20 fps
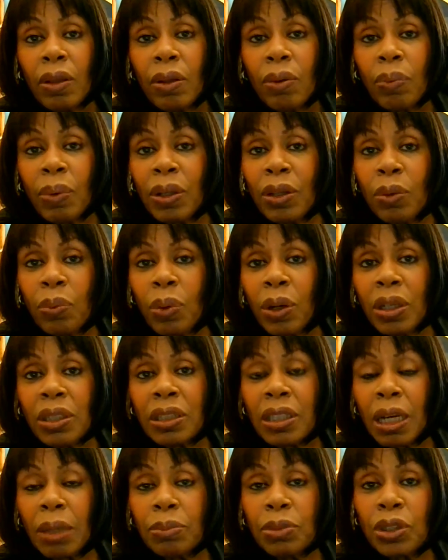When the worst
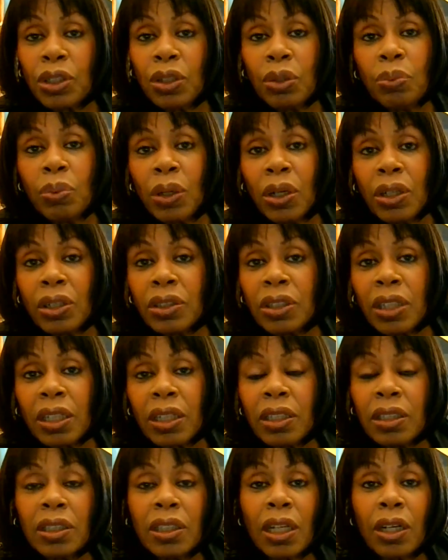comes to the worst, they
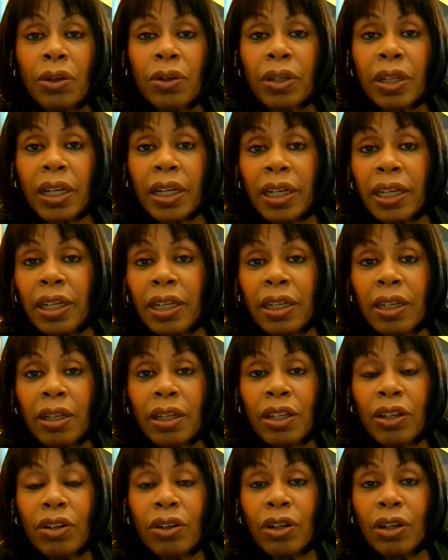can say, okay,
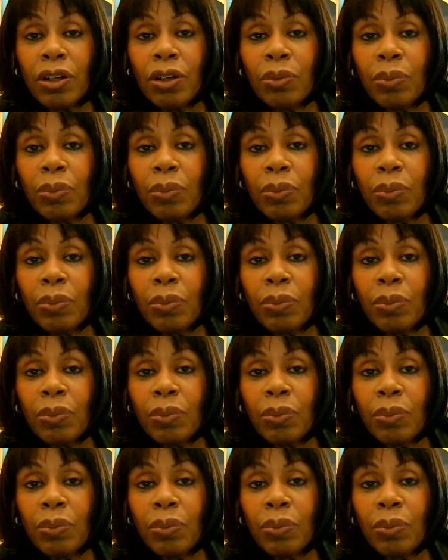you know,